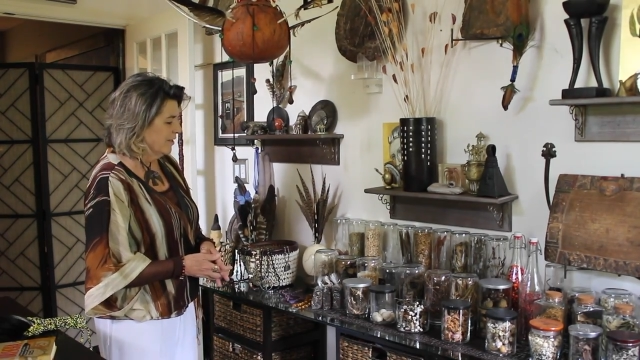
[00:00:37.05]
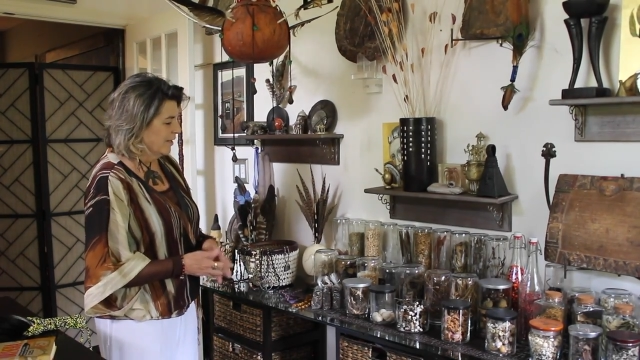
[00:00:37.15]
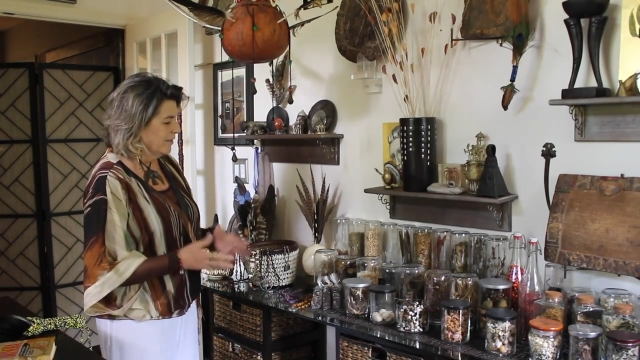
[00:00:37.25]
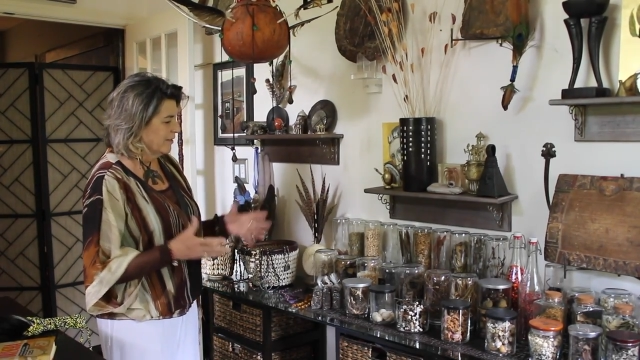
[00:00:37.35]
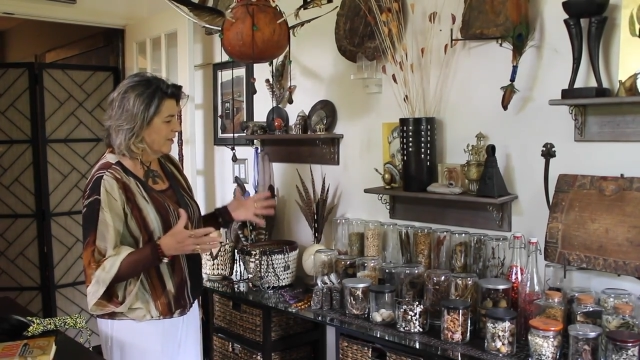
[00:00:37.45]

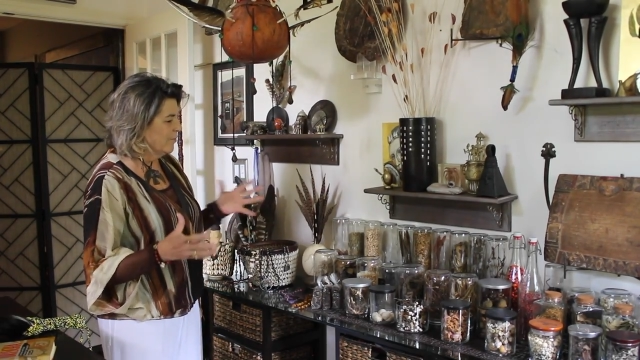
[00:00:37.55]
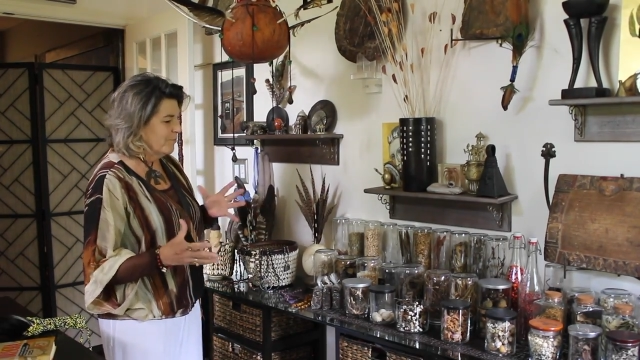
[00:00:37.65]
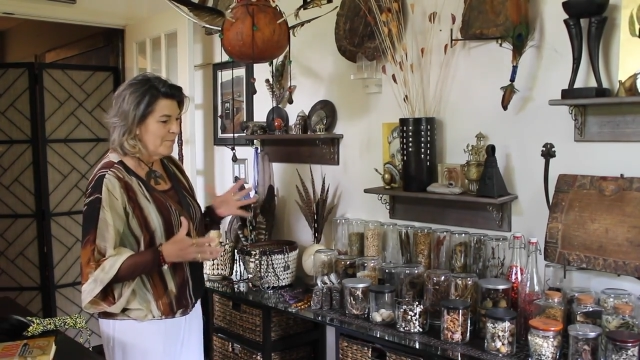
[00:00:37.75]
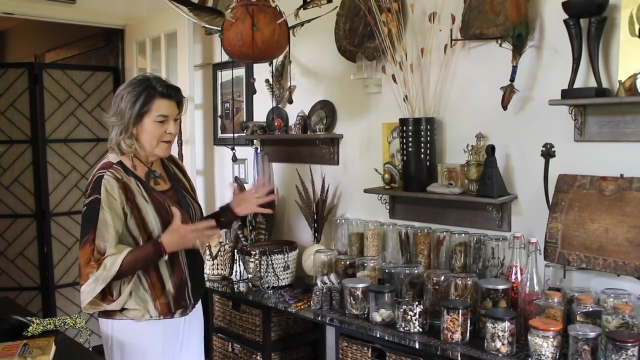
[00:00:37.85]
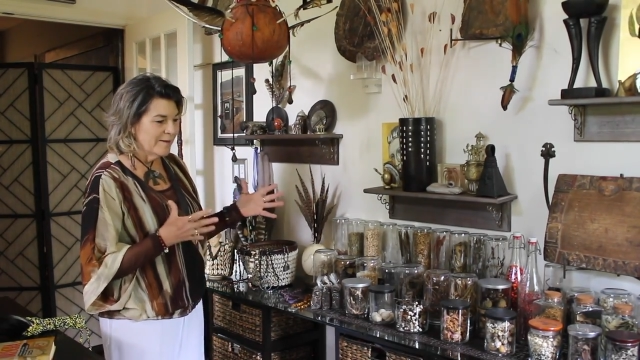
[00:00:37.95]
I
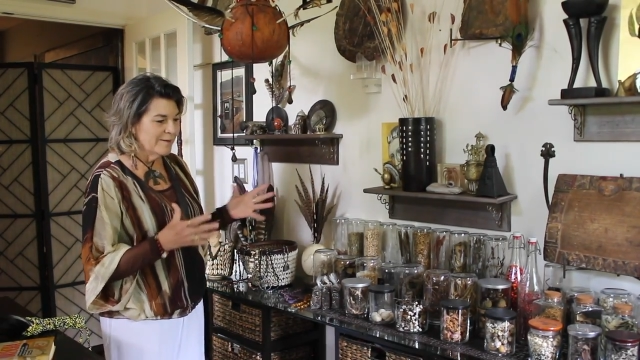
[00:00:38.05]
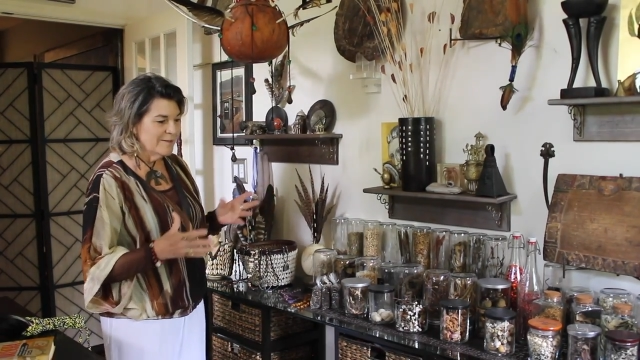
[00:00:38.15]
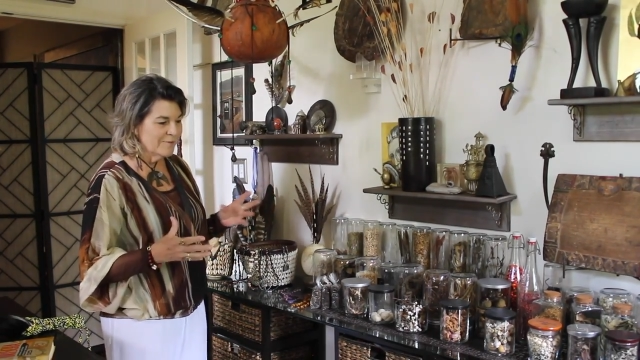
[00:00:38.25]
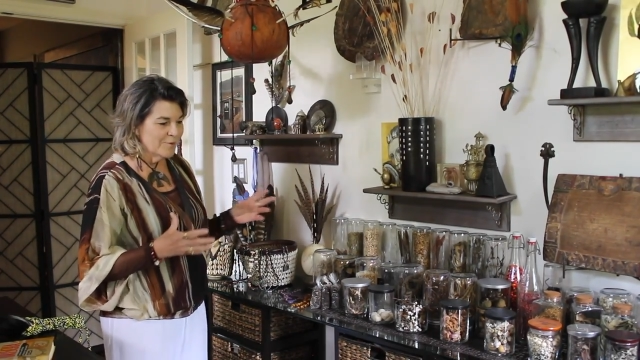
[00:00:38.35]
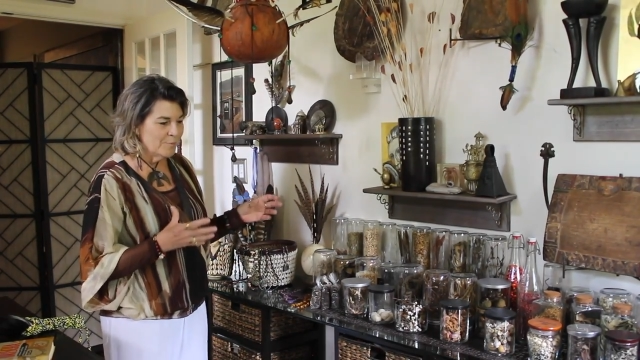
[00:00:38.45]
keep making
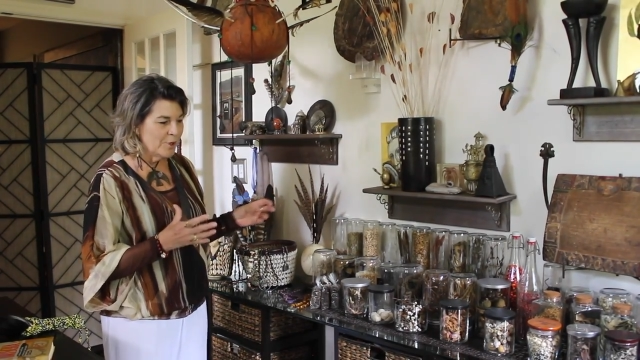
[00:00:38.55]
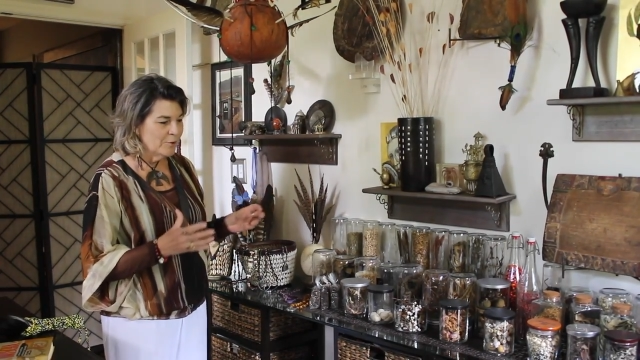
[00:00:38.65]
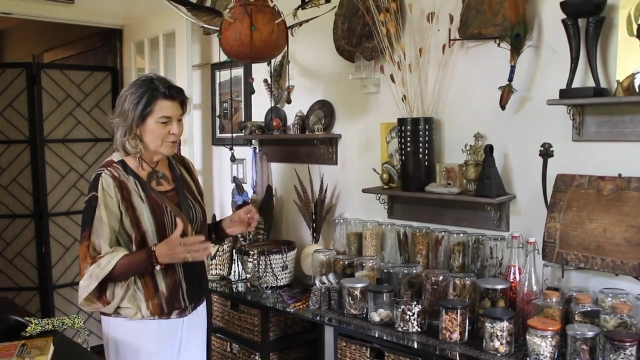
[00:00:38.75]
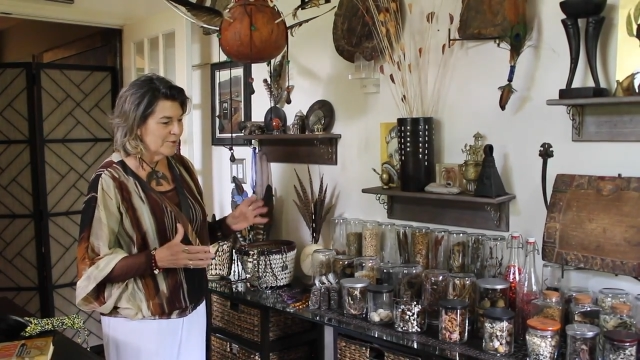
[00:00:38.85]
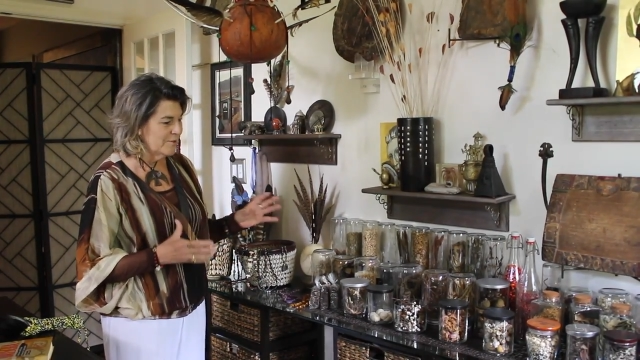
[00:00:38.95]
different
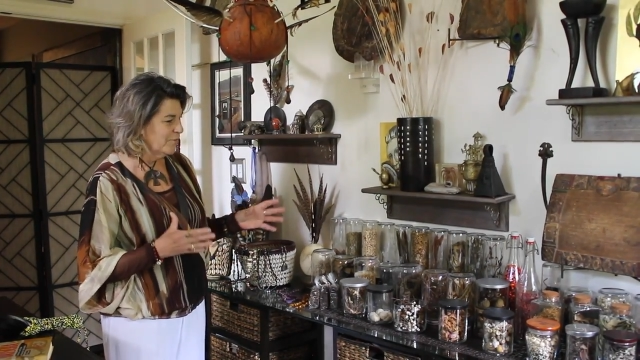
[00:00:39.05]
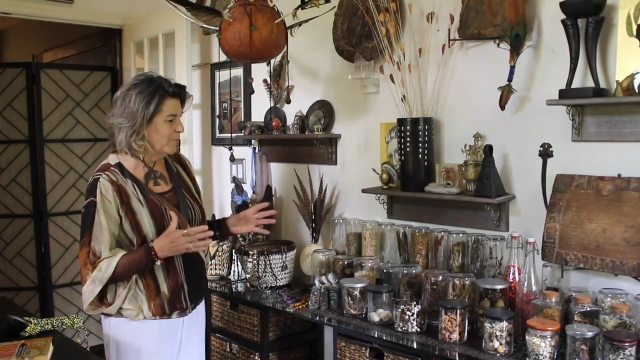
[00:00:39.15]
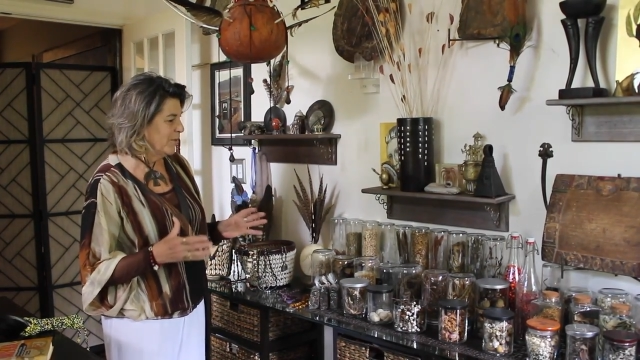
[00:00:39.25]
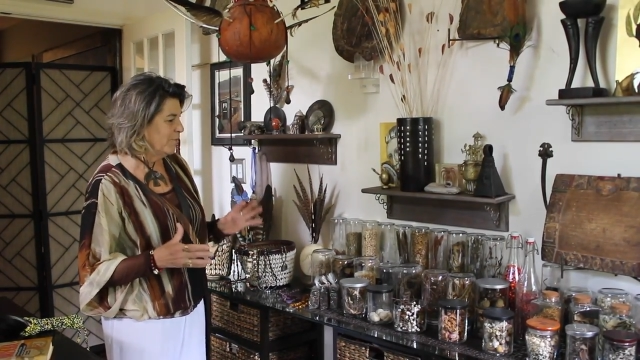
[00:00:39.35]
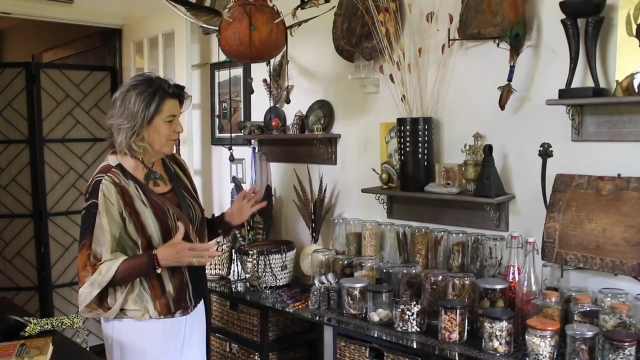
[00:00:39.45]
potions
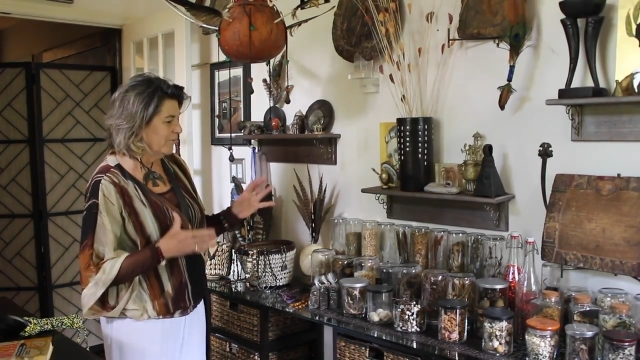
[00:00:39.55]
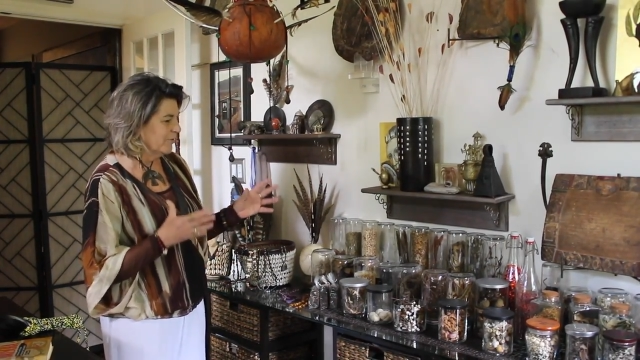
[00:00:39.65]
for people,